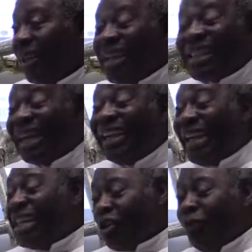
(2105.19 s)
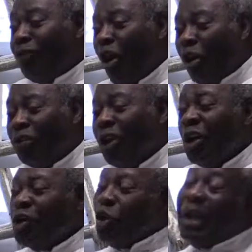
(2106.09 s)
It's a grace of God,
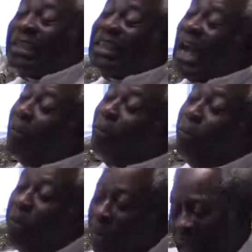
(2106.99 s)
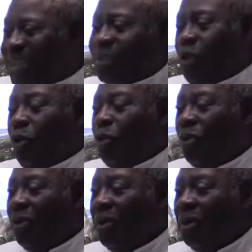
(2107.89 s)
so that He can bless you,
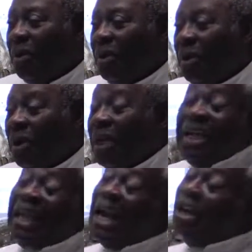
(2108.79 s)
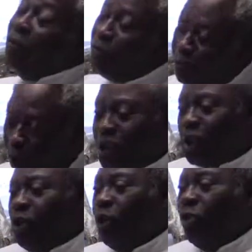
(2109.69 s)
He can
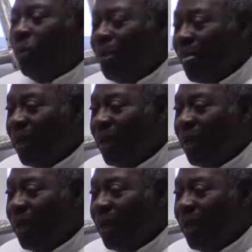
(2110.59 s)
reinforce you,